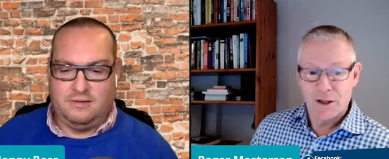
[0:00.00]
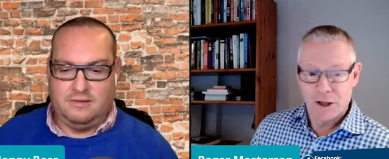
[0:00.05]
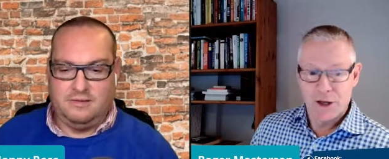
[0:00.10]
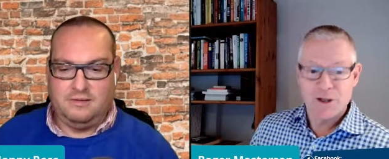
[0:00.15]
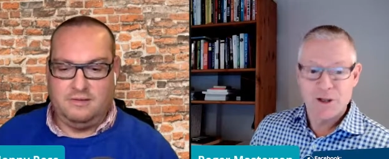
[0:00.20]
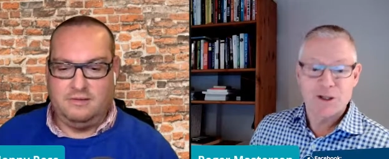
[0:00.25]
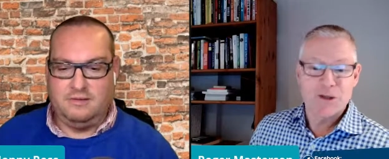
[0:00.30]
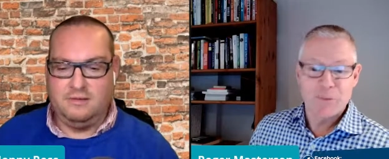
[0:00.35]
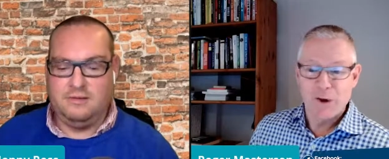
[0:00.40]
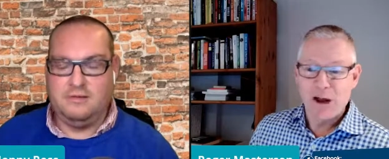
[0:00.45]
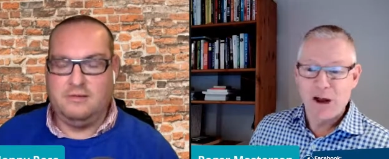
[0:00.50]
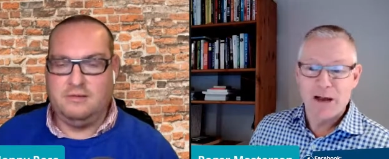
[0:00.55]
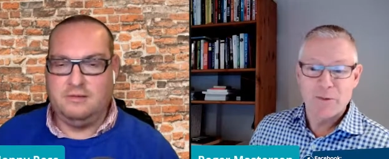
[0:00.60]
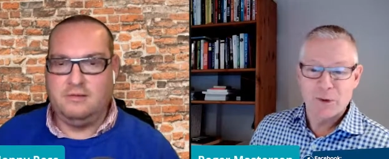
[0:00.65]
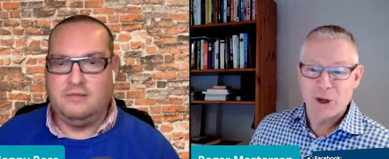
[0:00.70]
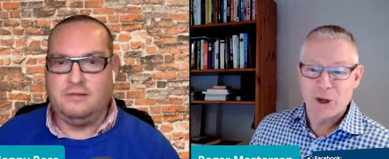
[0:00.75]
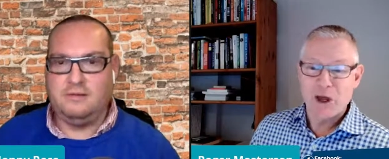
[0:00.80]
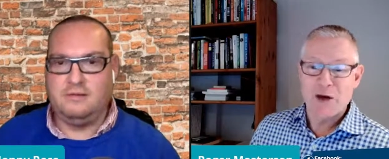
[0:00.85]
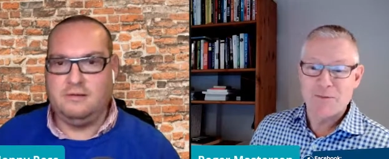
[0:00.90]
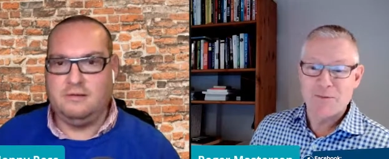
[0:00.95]
Speaker 1: the customer
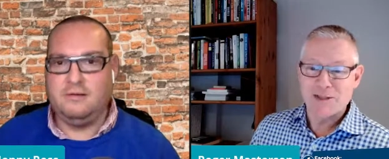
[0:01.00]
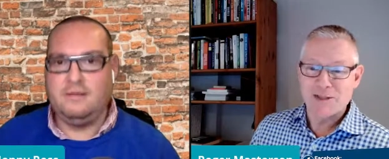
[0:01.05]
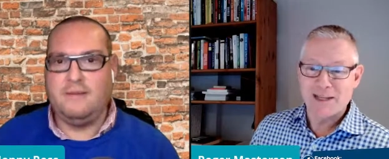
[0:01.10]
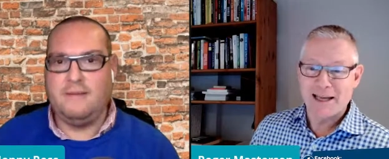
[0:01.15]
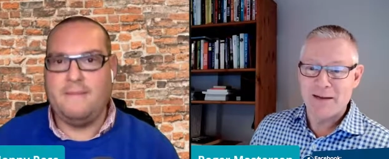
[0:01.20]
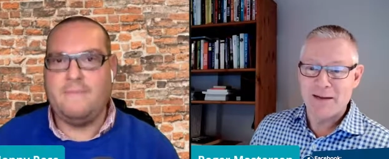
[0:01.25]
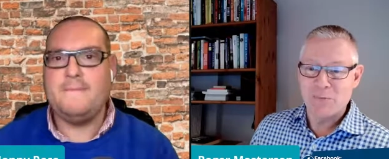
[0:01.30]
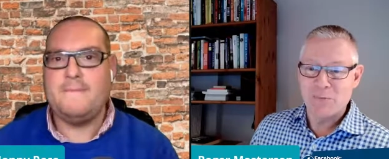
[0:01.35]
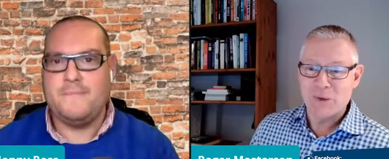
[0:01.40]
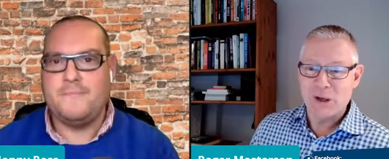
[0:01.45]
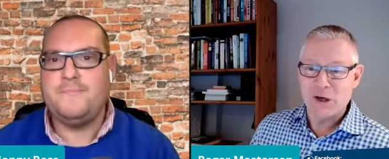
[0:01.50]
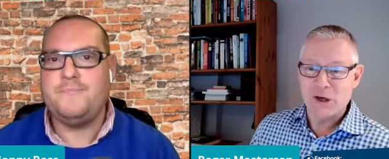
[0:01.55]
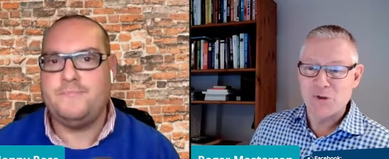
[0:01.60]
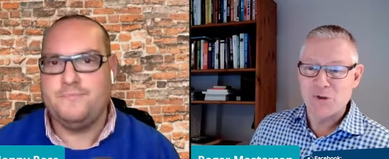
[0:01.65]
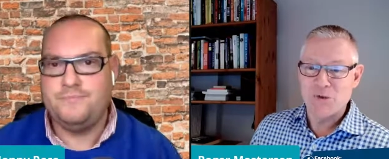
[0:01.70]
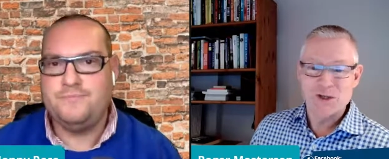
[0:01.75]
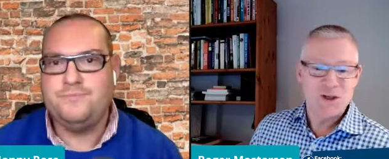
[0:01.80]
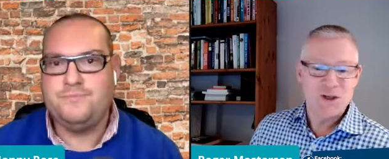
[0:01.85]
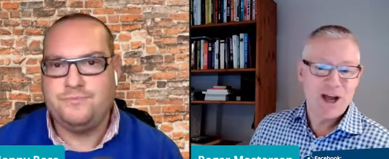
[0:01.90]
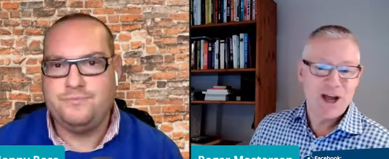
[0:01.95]
element comes in
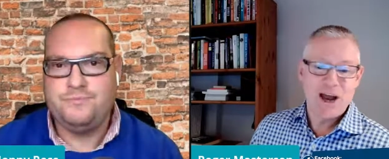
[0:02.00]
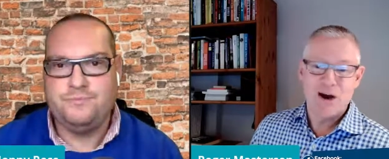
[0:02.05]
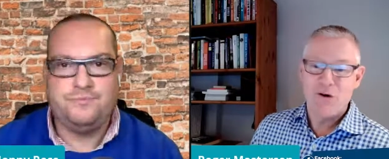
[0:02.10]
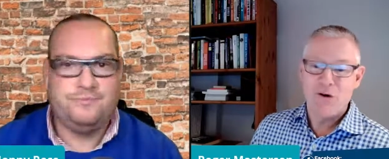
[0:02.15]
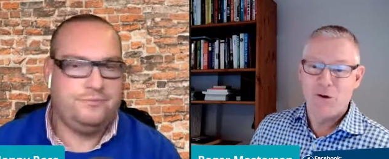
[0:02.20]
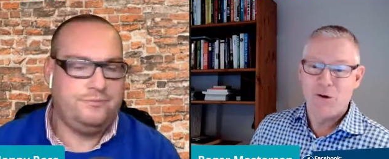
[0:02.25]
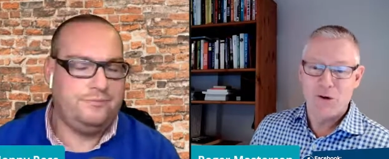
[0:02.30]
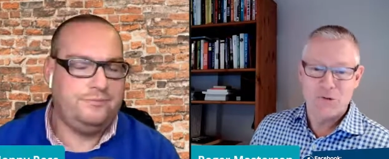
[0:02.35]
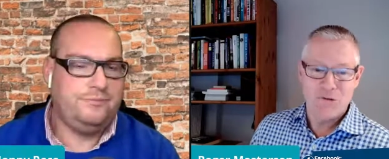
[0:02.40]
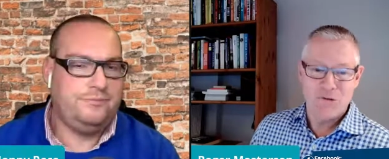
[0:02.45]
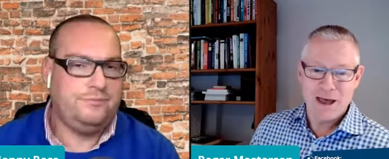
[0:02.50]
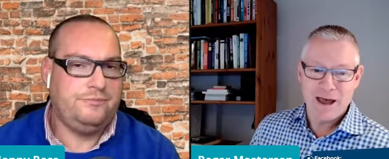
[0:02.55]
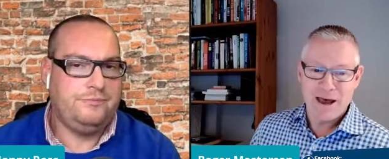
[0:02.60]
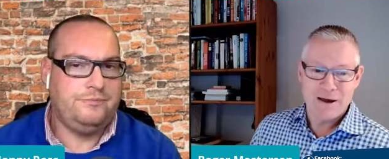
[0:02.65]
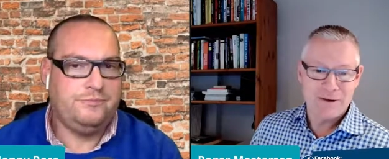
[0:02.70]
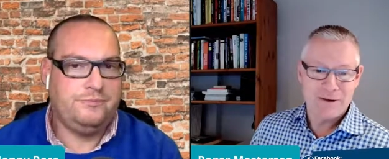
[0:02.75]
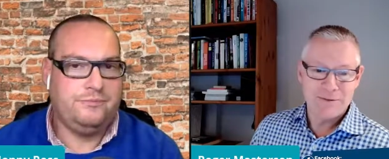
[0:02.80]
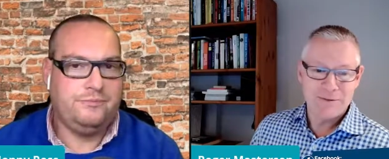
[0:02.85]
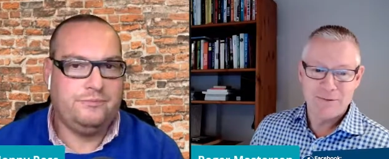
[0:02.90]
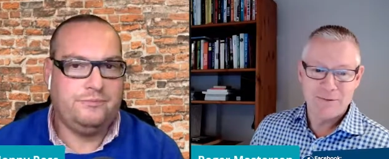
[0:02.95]
because we share all of
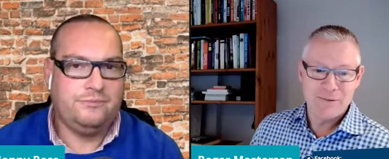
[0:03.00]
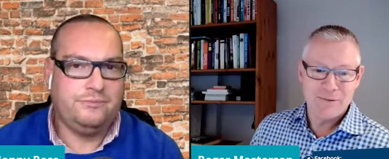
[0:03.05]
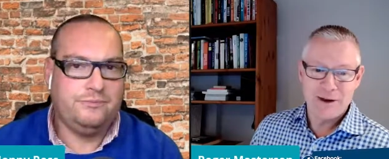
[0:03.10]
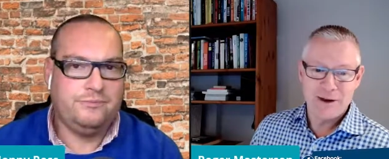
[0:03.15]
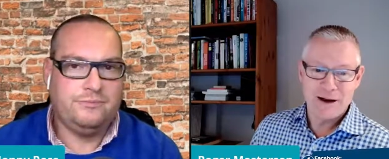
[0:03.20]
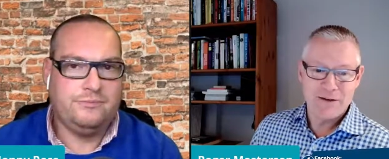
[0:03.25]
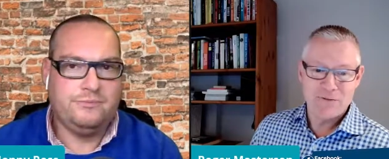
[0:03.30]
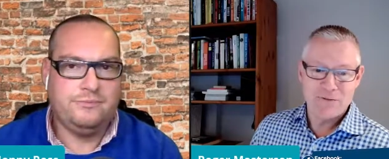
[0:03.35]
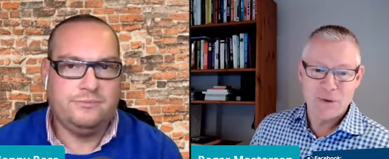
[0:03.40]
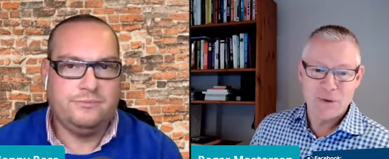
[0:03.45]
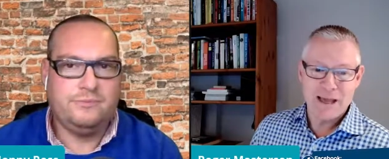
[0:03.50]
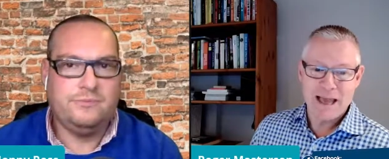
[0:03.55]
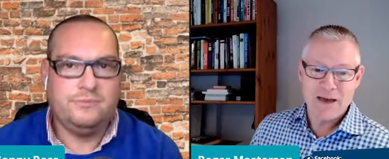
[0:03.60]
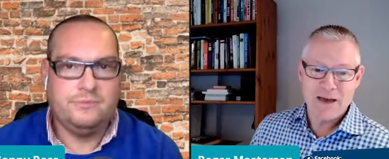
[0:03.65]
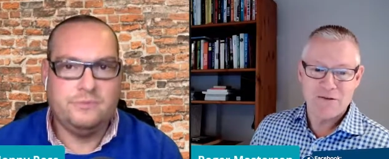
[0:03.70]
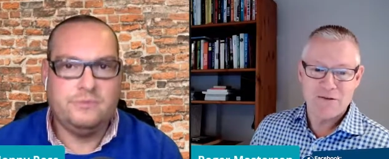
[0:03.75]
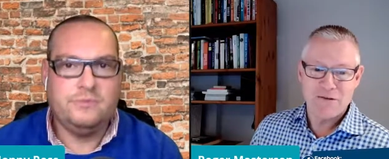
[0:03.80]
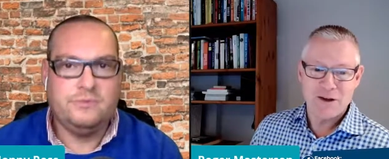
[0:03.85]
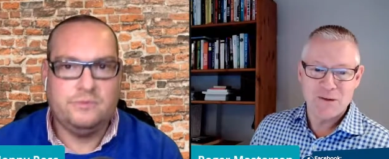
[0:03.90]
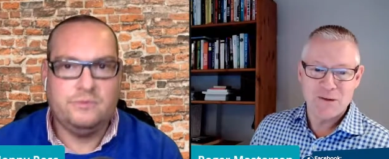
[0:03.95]
that whenever we
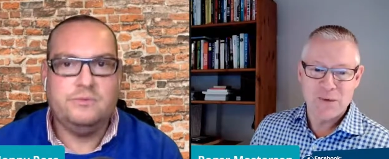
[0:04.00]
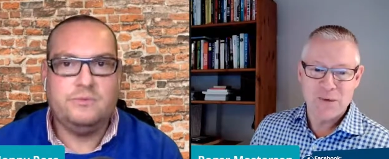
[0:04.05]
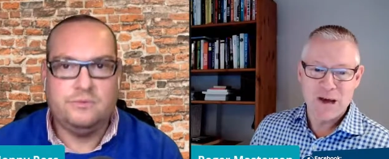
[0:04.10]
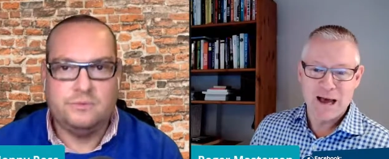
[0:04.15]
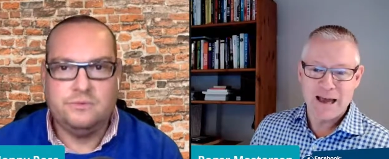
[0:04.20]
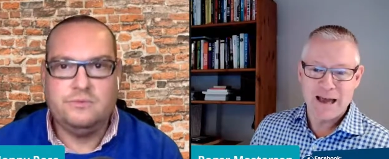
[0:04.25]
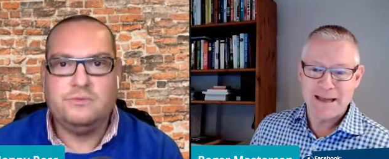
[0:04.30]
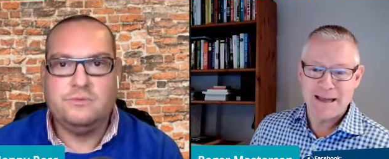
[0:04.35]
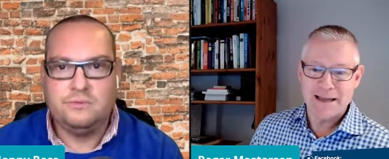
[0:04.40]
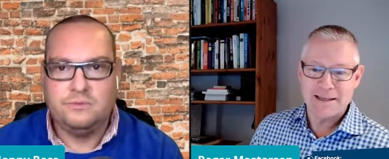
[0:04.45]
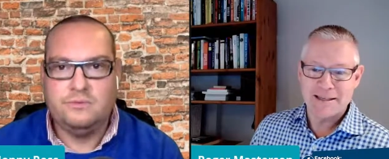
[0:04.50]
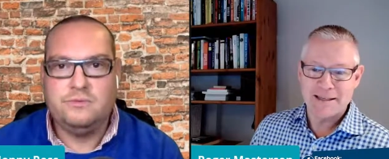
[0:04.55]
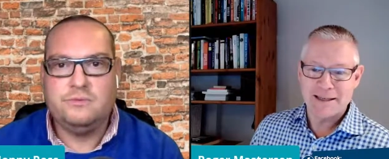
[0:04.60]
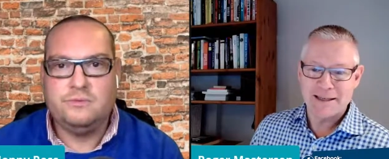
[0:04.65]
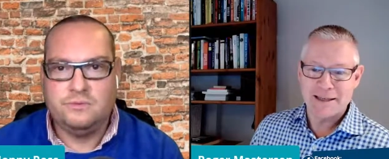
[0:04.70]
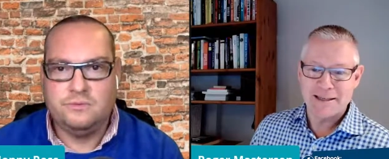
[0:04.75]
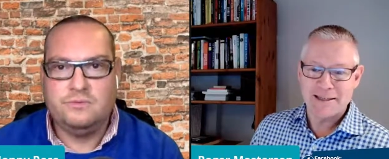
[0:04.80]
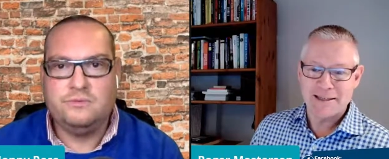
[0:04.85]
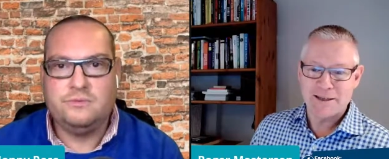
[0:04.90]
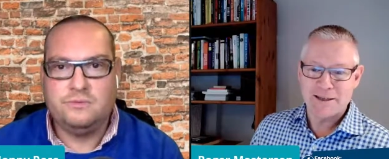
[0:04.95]
get feedback. It's
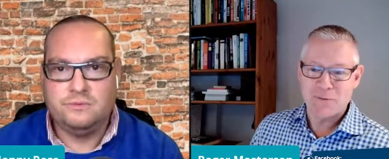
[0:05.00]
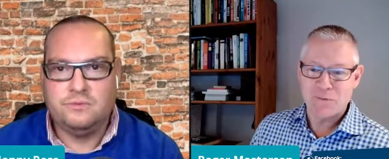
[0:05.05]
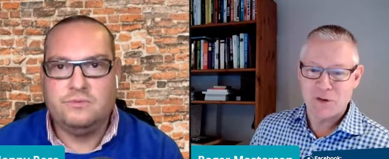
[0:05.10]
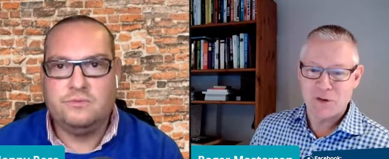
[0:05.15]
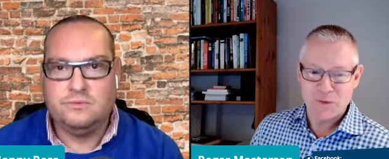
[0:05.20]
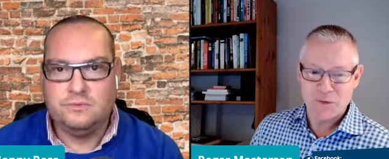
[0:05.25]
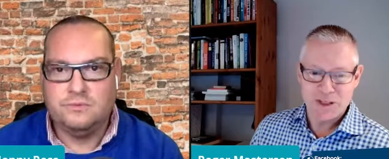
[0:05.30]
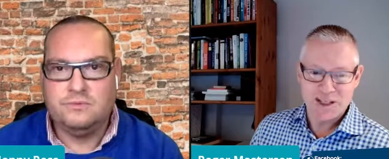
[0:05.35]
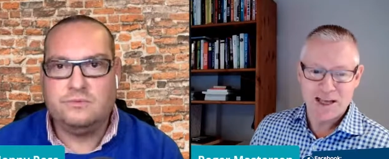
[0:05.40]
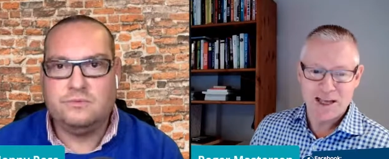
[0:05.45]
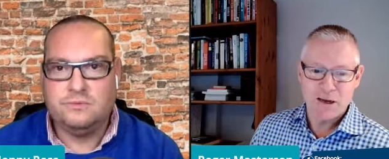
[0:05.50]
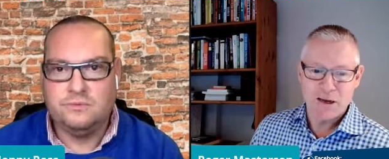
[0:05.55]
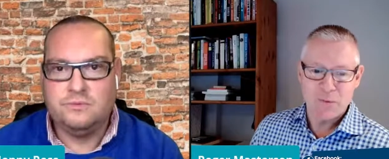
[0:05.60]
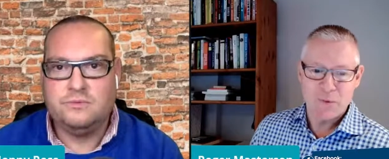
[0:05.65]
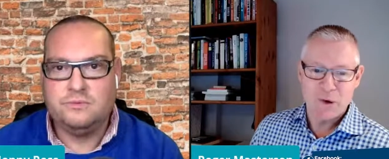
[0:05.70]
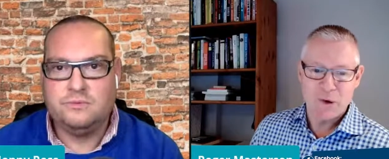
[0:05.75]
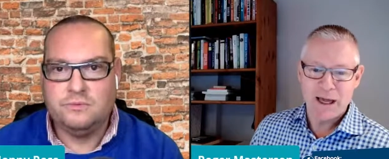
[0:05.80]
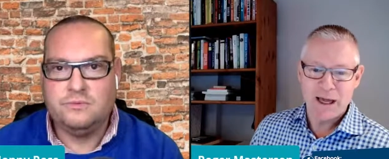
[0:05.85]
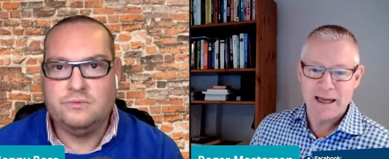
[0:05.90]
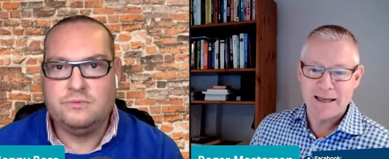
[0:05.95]
it's something we
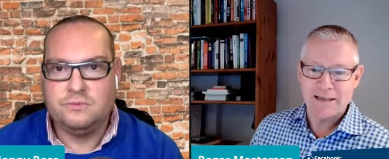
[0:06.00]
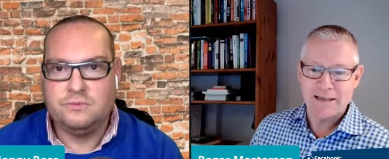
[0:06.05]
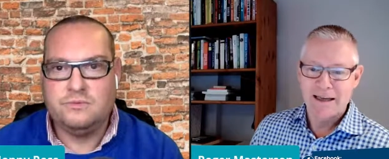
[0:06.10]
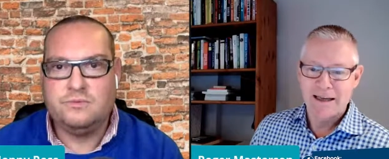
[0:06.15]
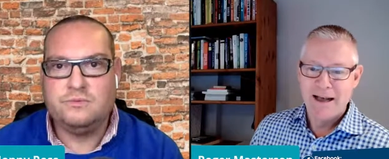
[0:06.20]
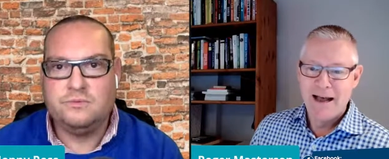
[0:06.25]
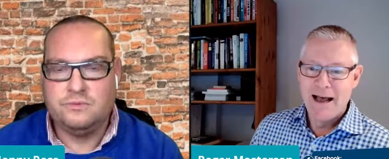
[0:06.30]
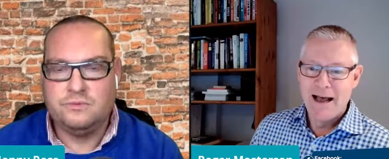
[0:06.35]
celebrate,